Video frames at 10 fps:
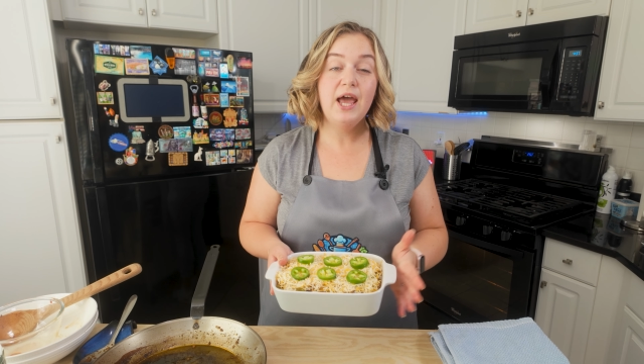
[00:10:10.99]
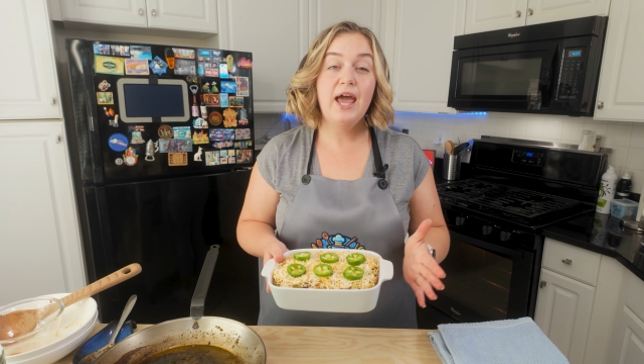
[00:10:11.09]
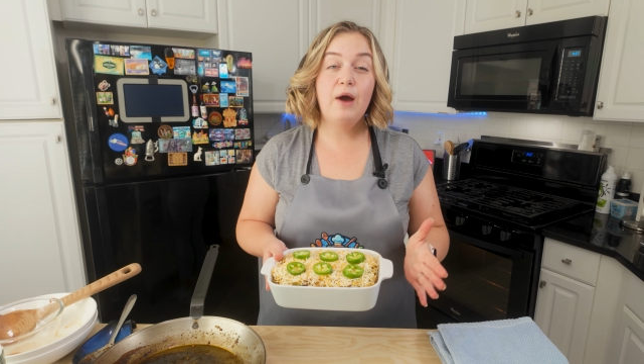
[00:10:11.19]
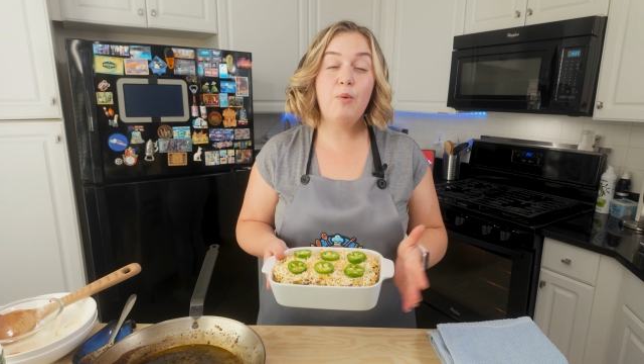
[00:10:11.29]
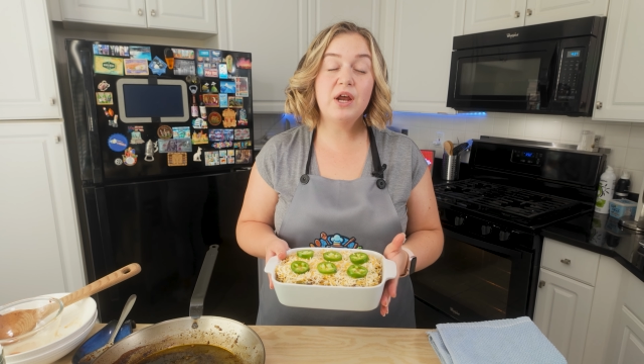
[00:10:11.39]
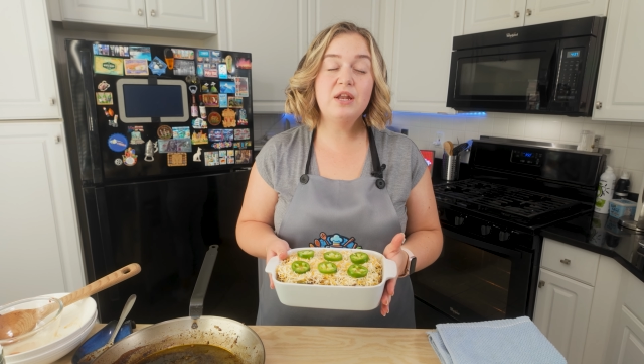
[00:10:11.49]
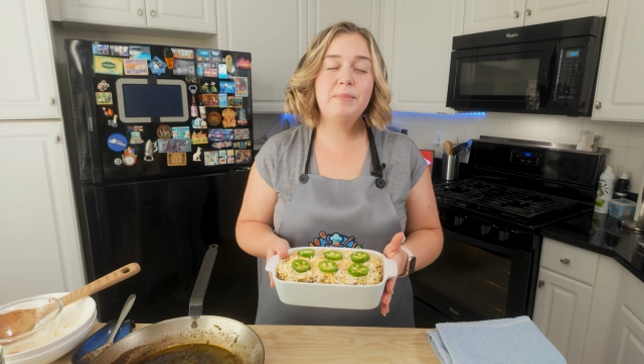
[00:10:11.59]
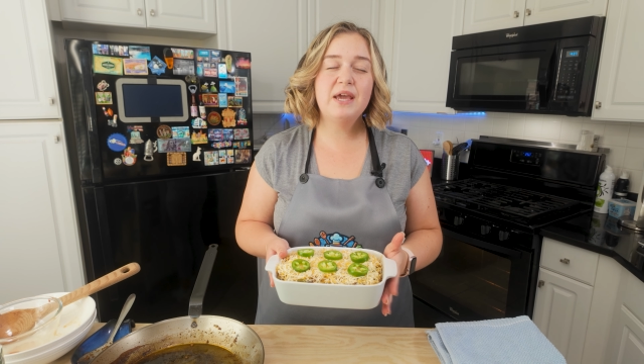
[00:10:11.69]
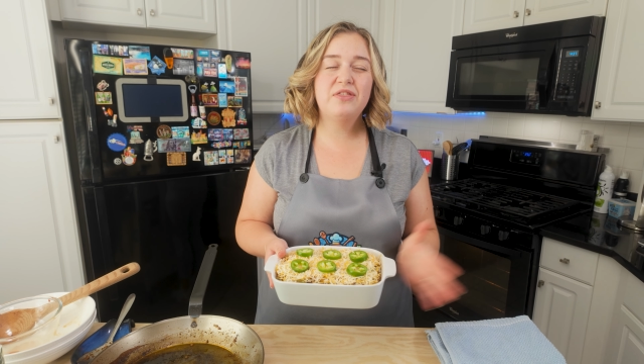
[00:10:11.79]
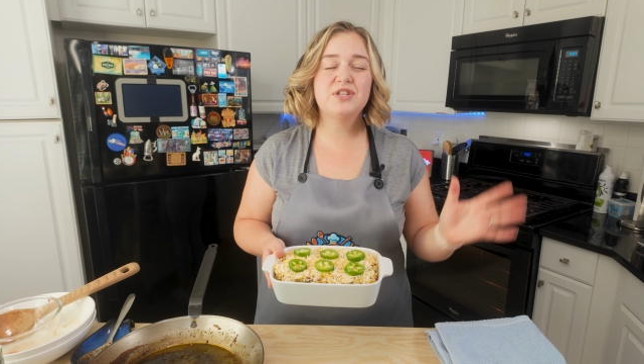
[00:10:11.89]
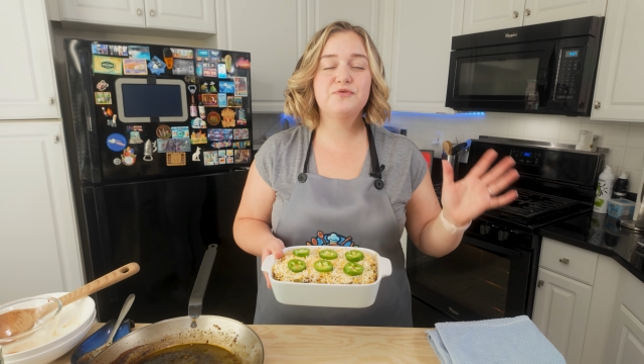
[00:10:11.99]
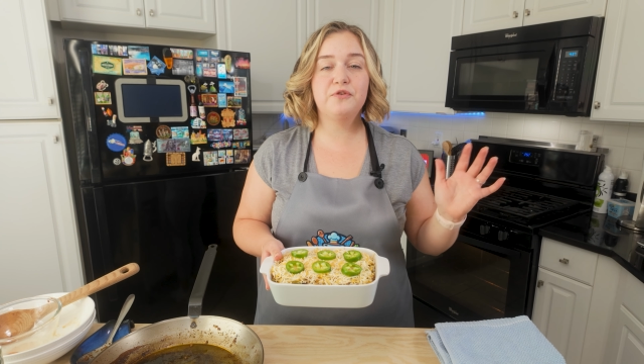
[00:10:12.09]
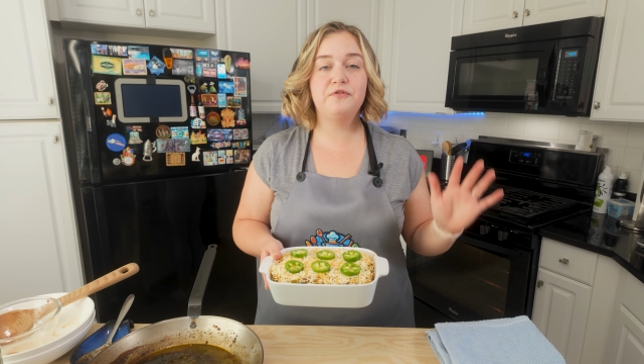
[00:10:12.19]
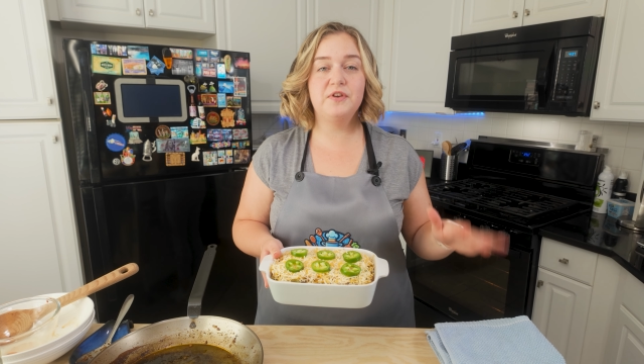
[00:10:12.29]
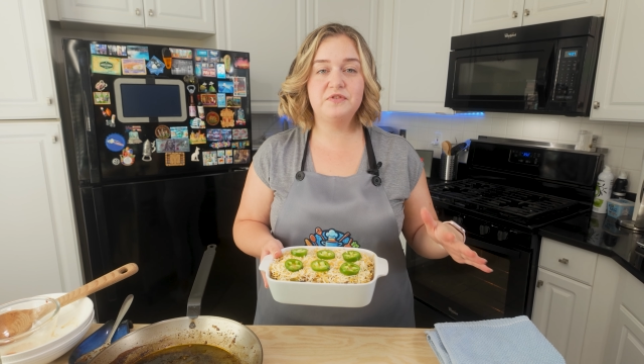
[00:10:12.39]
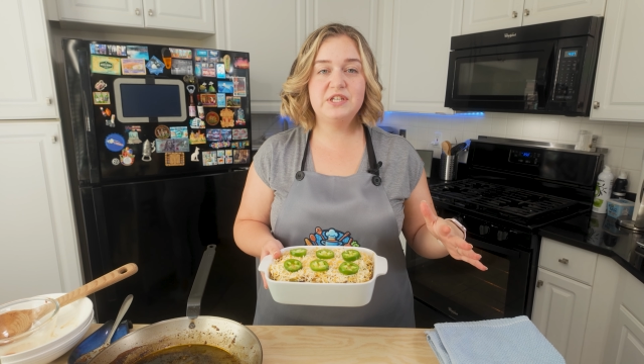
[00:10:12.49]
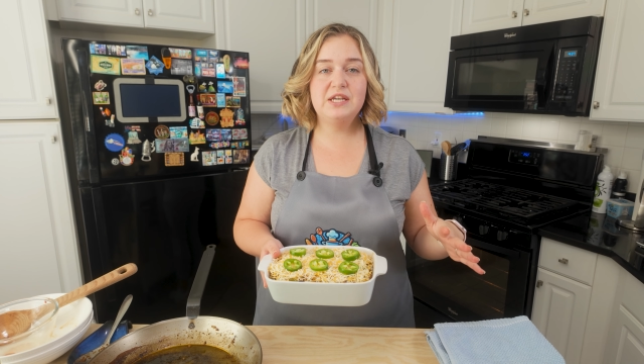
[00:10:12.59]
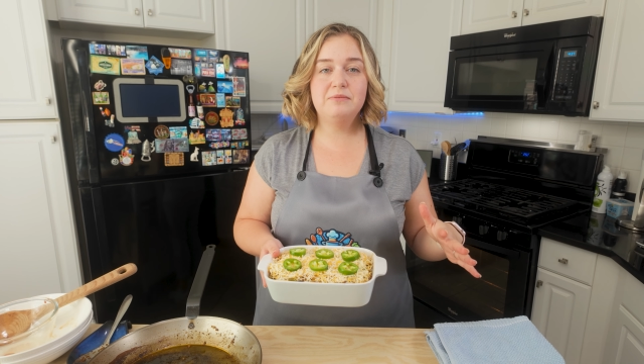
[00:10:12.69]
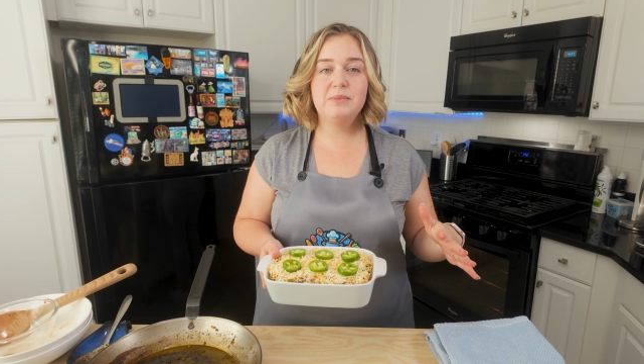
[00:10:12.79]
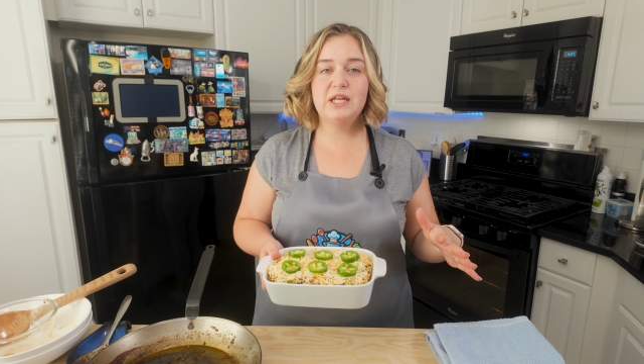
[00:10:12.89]
and we're gonna bake this for
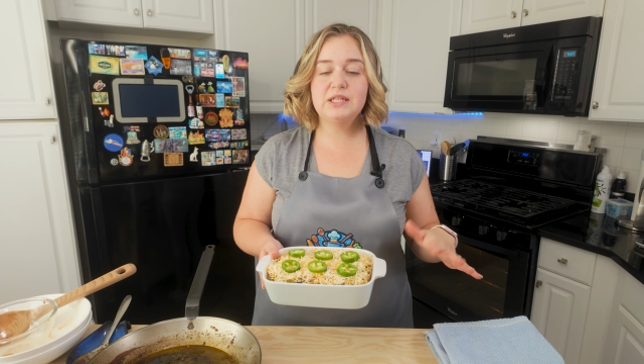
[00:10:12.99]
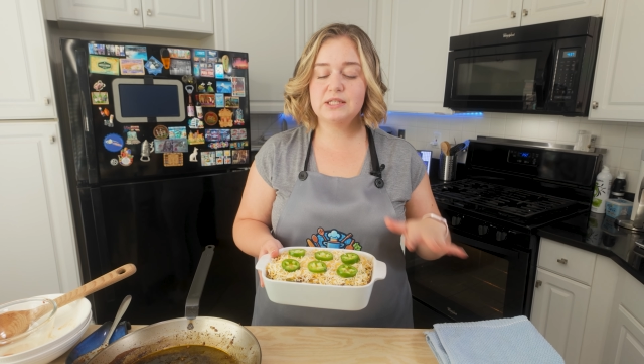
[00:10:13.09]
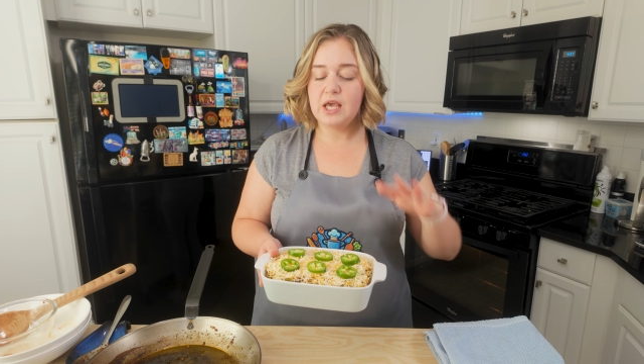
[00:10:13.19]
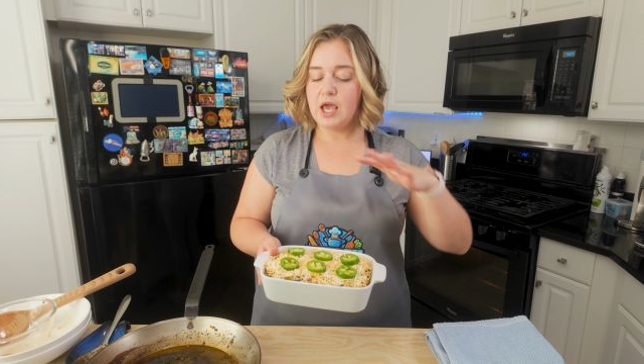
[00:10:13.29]
15 minutes.